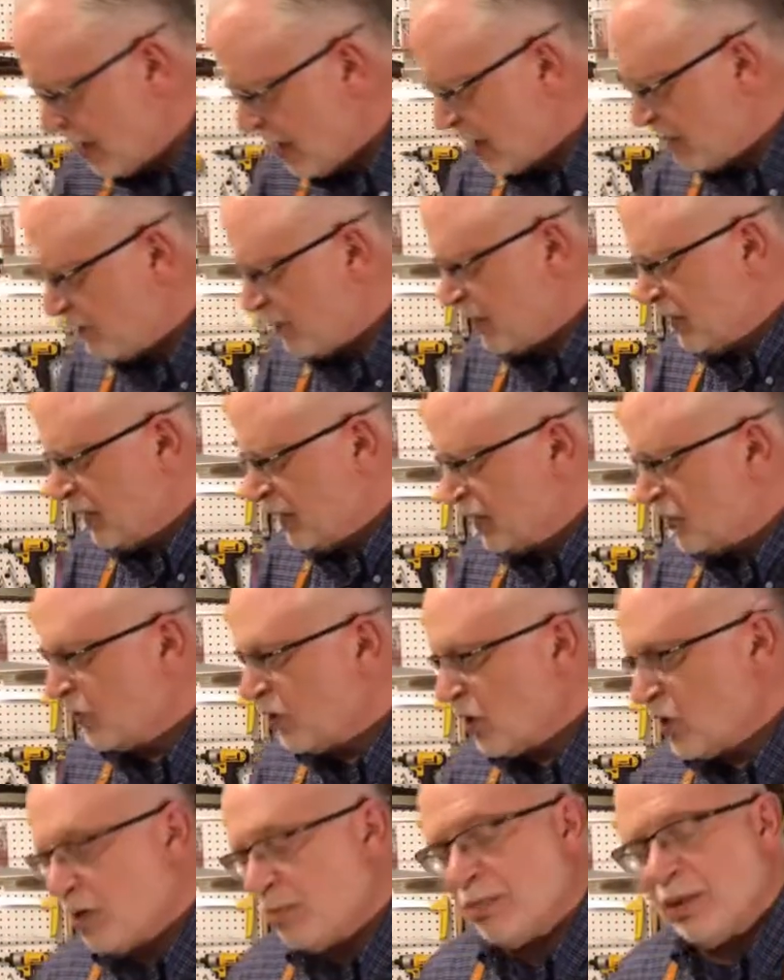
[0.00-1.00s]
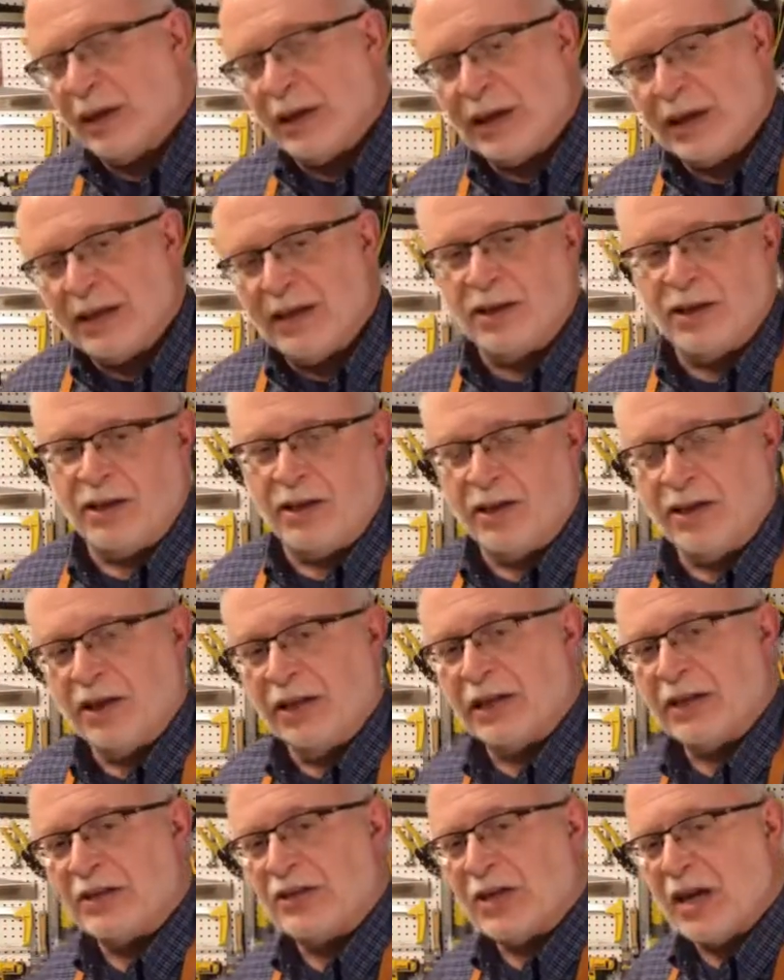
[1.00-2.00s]
have the saw blade
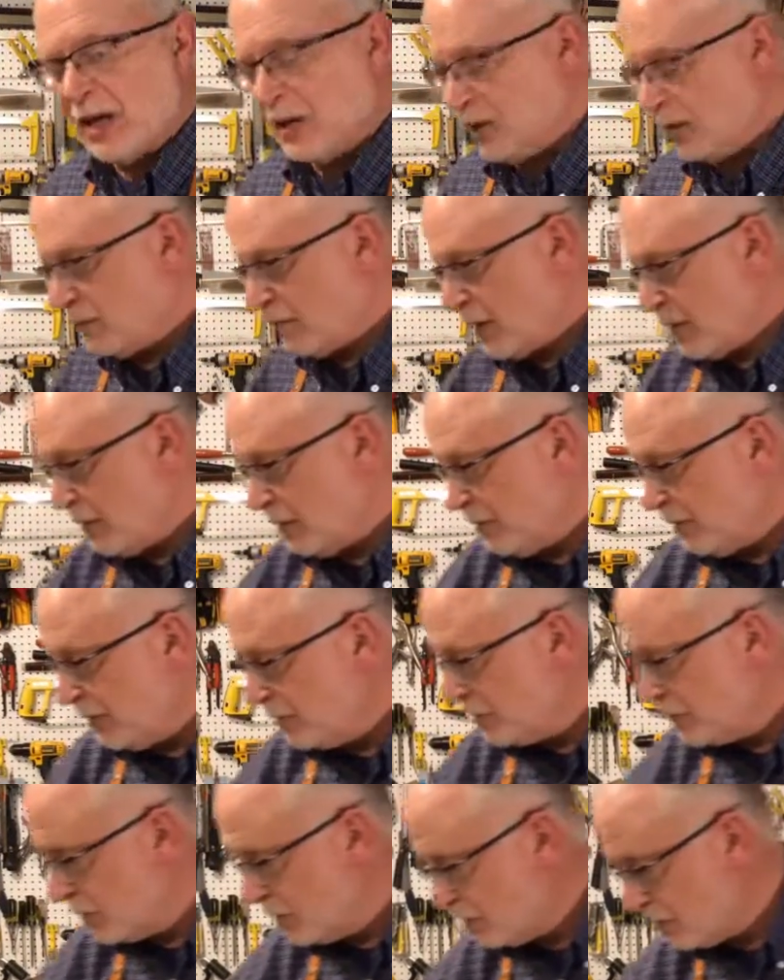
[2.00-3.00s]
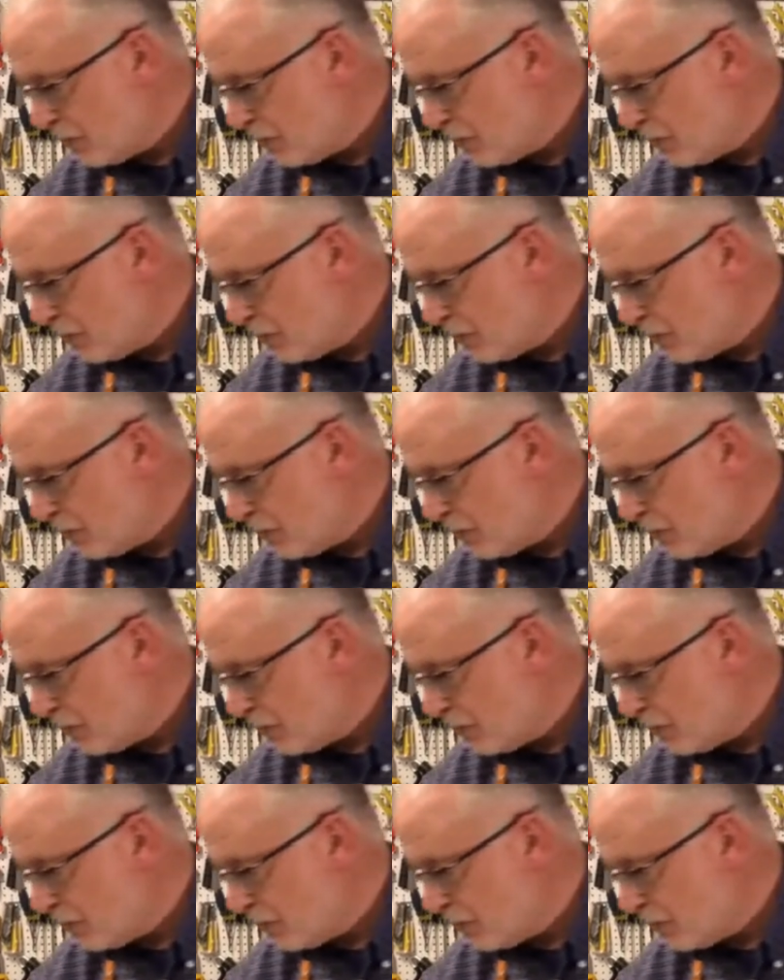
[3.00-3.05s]
exactly parallel to